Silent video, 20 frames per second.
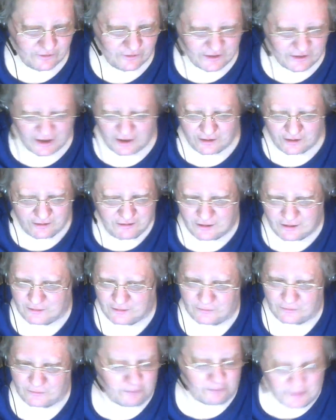that
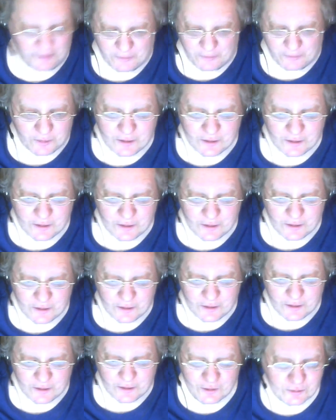would be really,
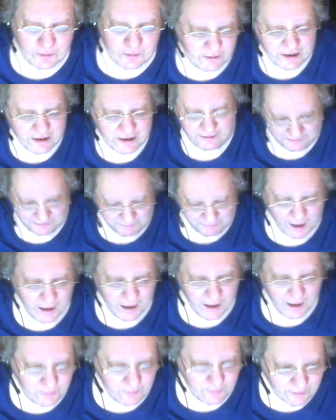really cool to go down
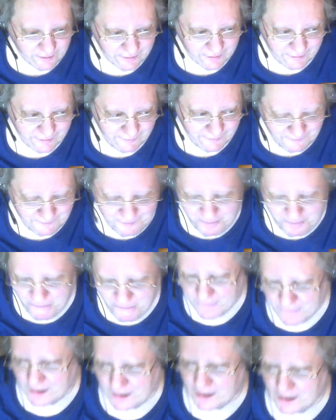on a toboggan with.
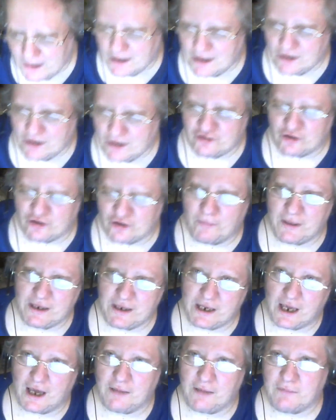
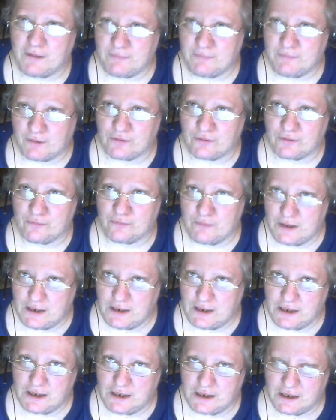So my dad, my
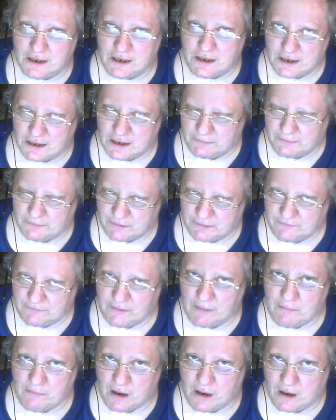brother, me, and
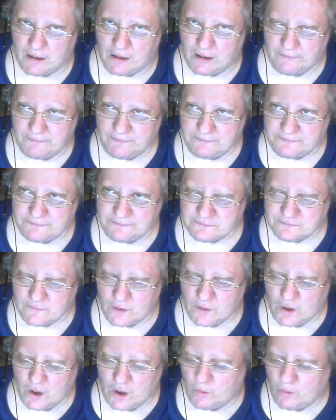I believe my mom,
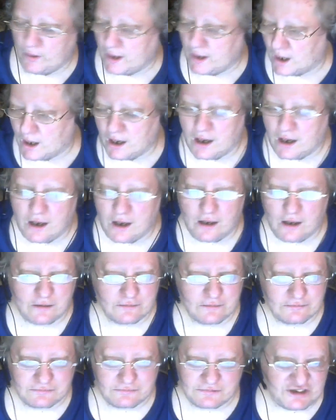we
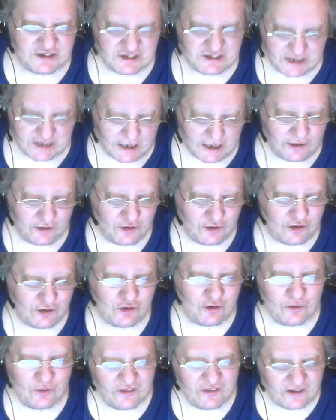all
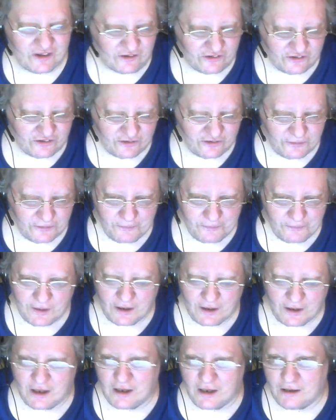decided to do this.
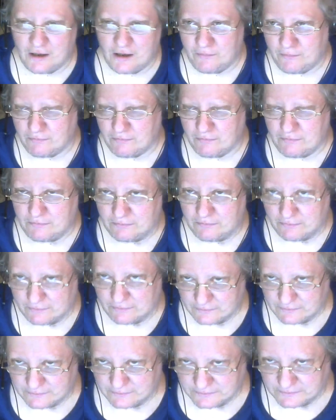
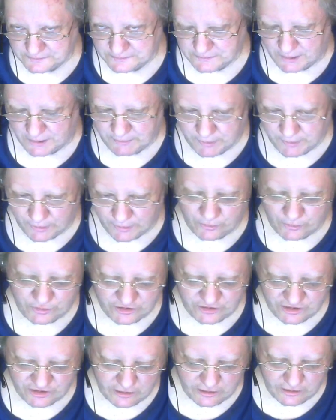My brother
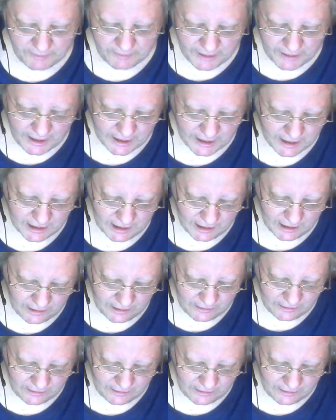was on the back end.